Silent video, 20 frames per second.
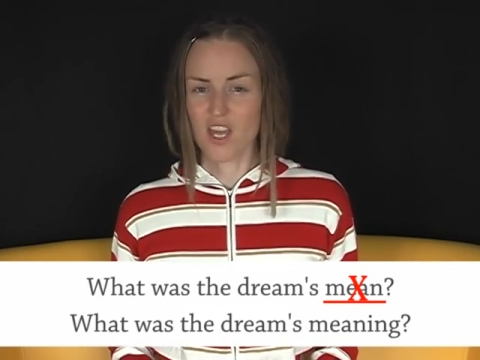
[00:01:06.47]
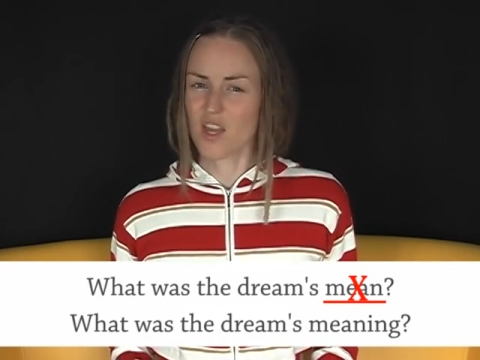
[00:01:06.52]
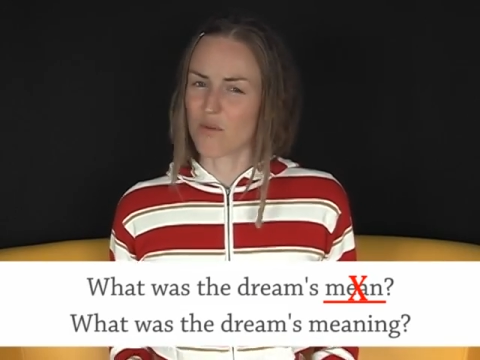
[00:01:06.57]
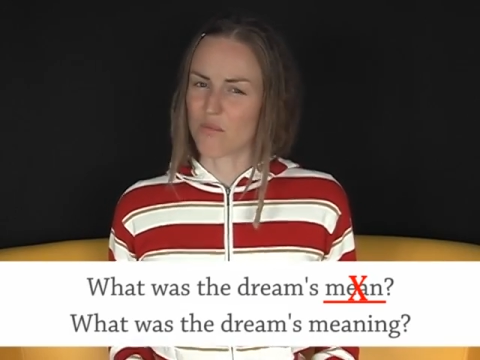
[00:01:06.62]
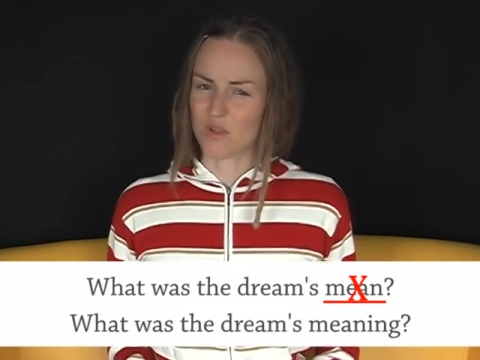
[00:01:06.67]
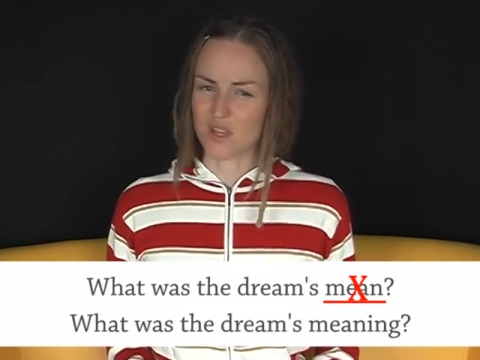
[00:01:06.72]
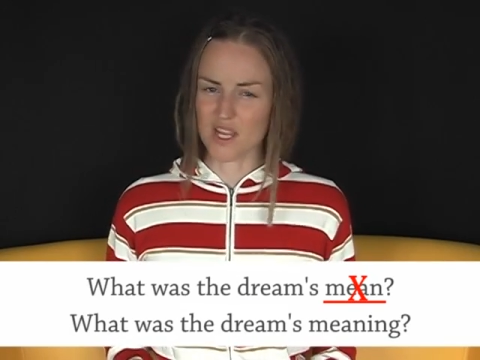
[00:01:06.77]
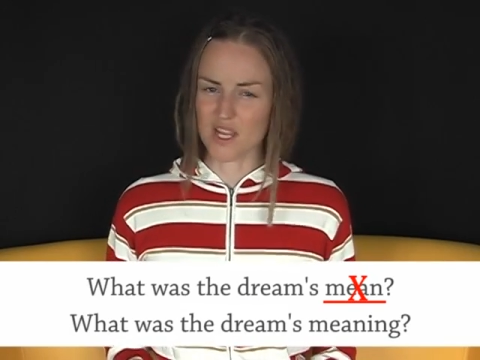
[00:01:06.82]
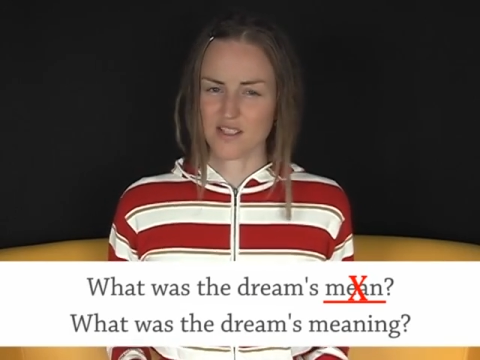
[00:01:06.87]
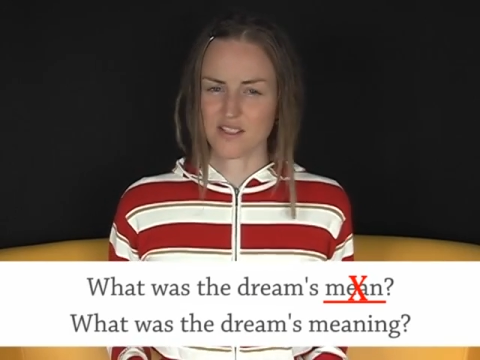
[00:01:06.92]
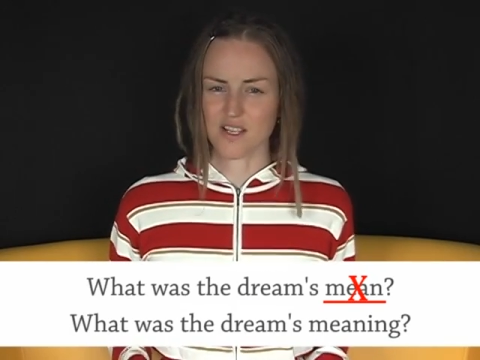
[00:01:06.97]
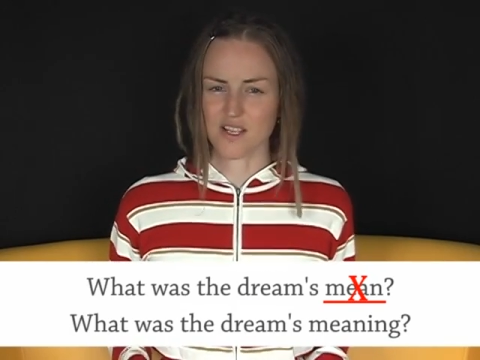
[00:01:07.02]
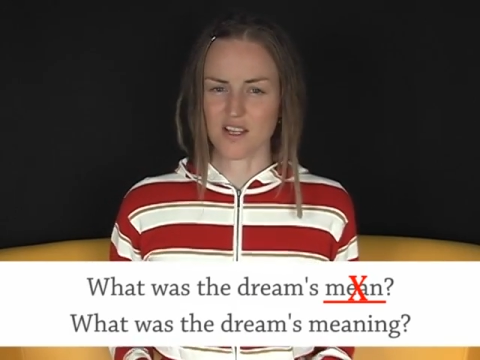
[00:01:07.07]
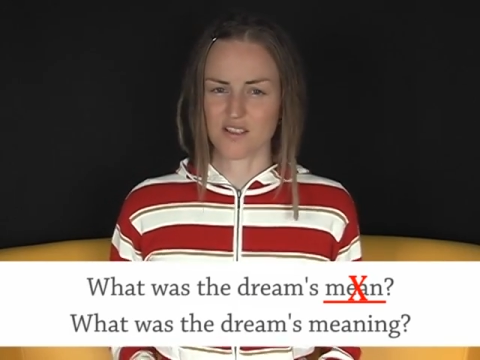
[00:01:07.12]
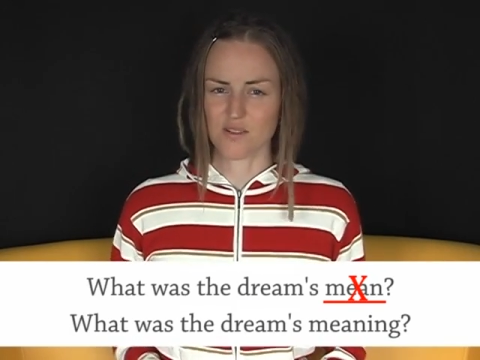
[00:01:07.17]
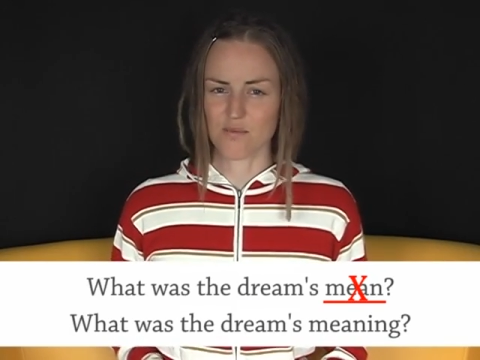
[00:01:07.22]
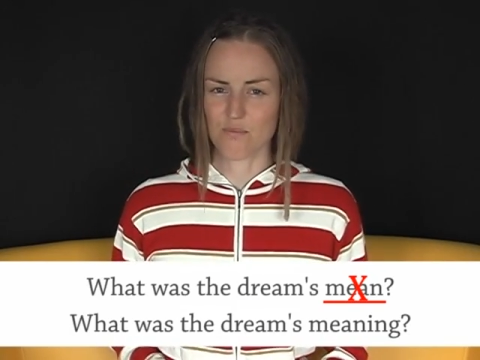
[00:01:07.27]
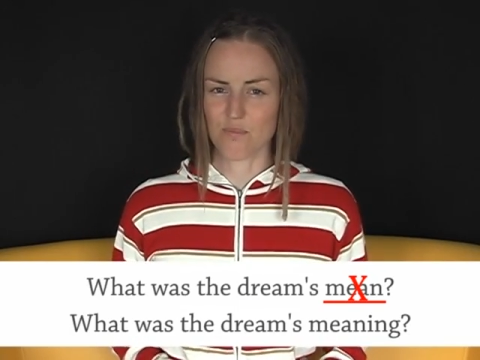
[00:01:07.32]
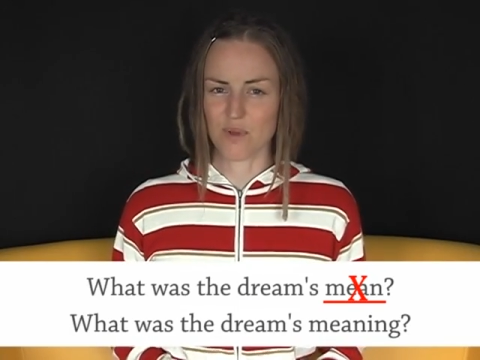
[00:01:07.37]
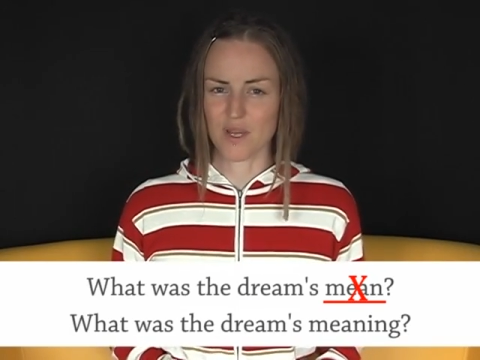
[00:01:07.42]
But that sounds
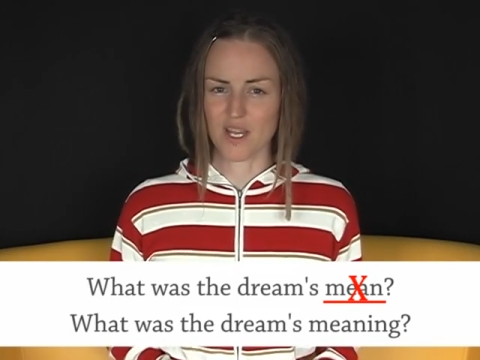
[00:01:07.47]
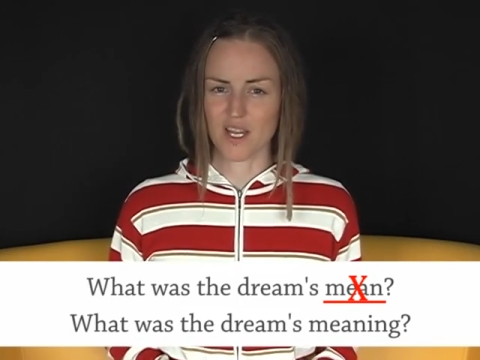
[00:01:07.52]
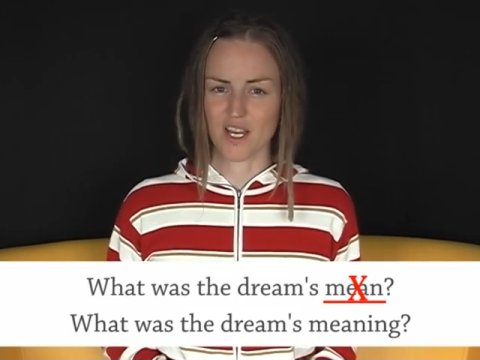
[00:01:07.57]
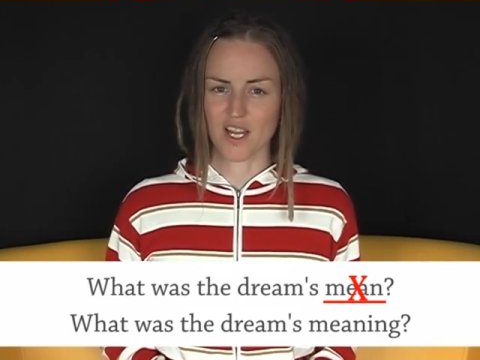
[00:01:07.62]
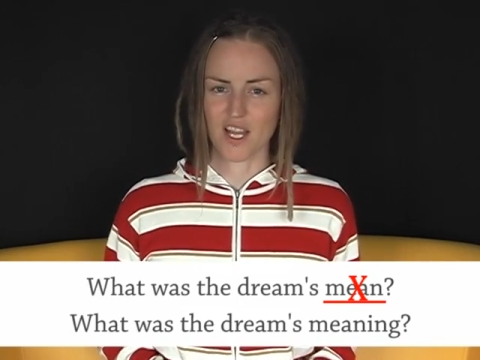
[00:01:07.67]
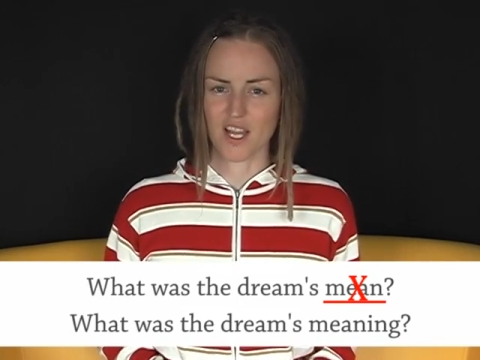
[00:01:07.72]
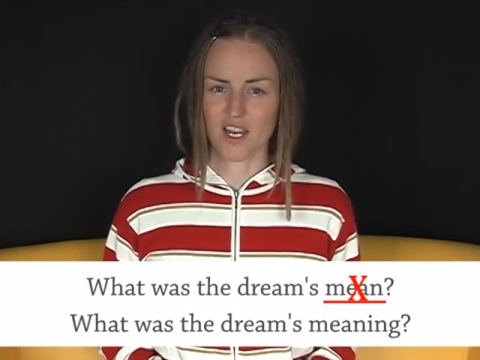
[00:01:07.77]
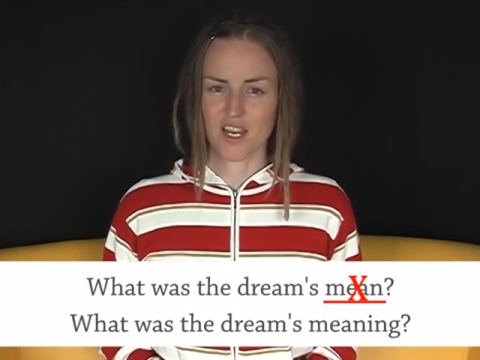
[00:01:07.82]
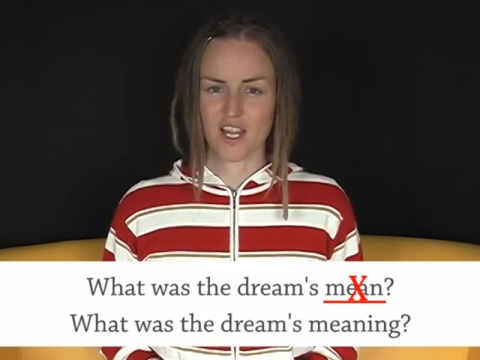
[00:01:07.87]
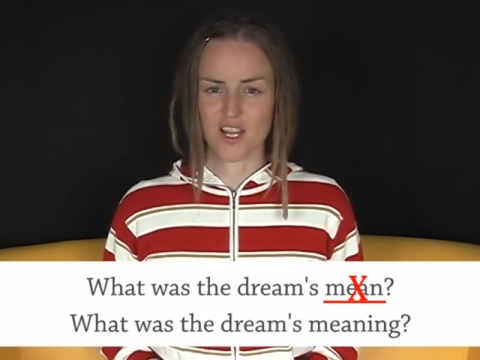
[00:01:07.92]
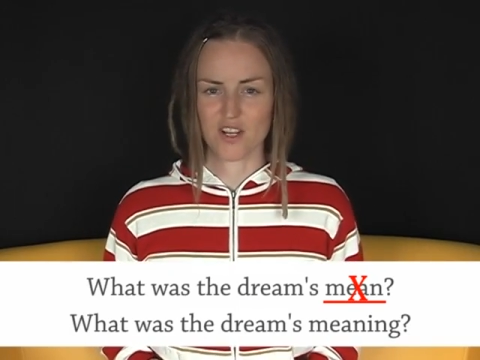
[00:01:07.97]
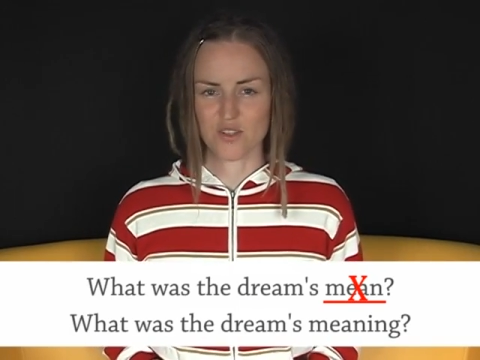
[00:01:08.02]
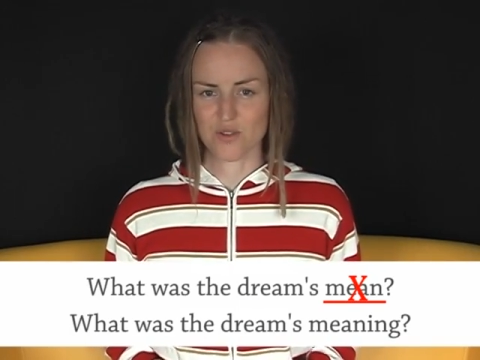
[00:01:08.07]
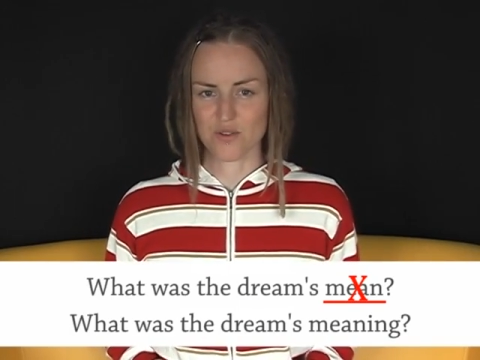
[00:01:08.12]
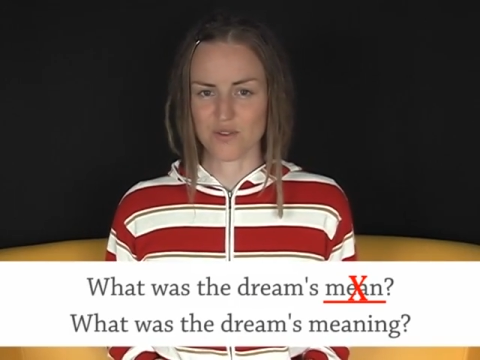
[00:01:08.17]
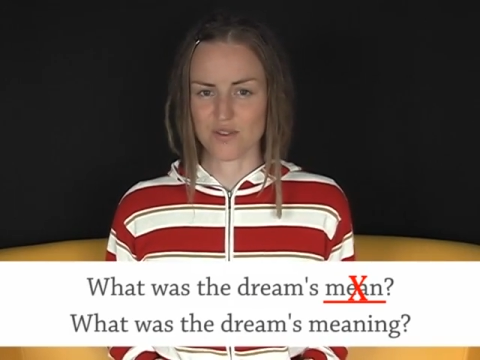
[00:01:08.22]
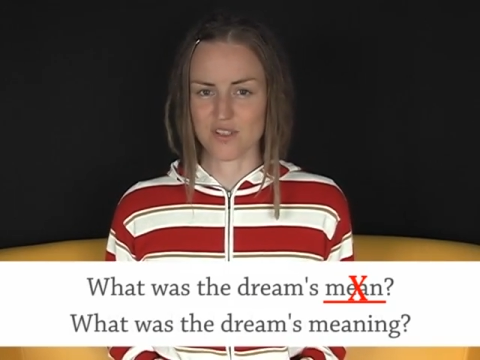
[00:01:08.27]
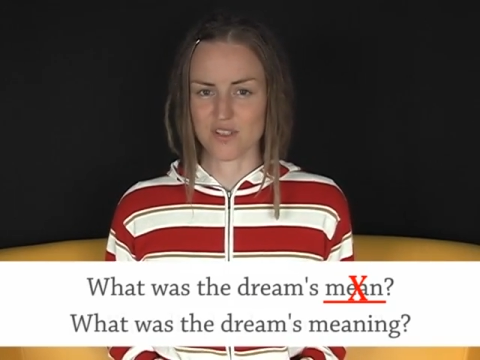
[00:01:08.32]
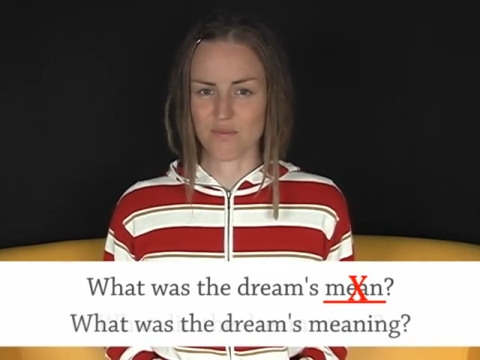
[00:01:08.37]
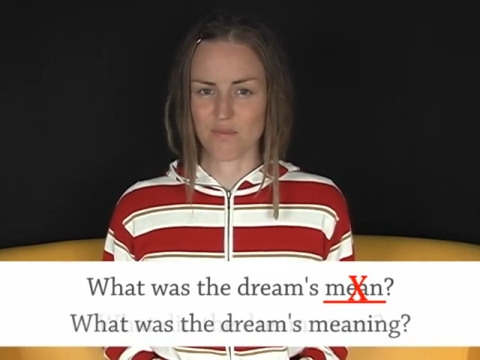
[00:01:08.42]
a bit unnatural
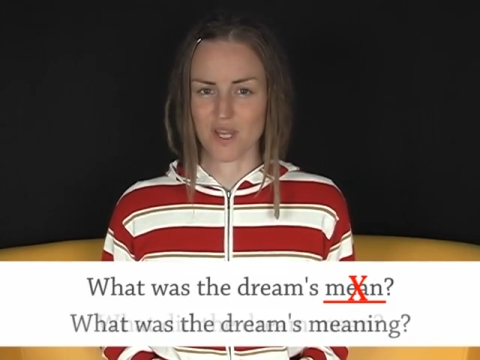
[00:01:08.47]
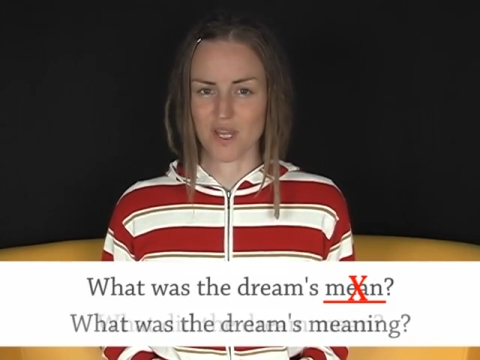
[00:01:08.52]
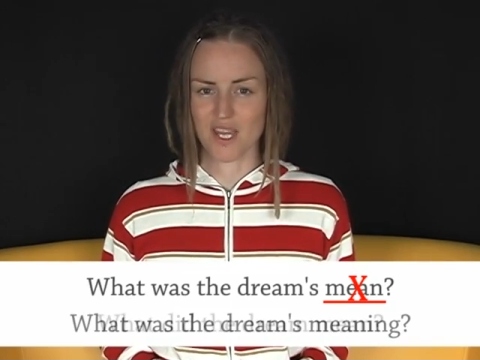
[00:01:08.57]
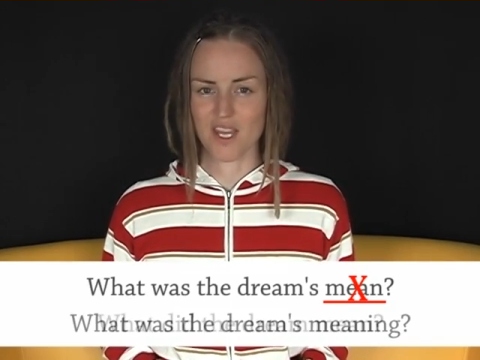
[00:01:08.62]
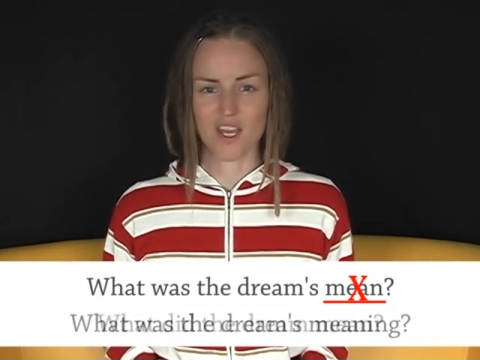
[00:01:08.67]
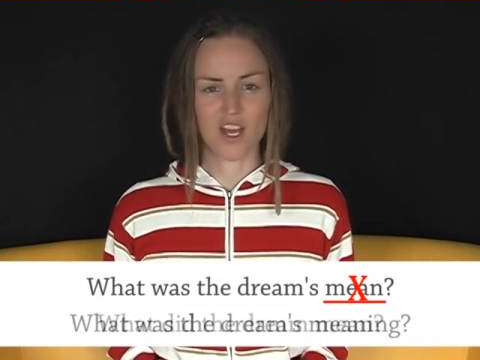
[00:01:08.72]
to me.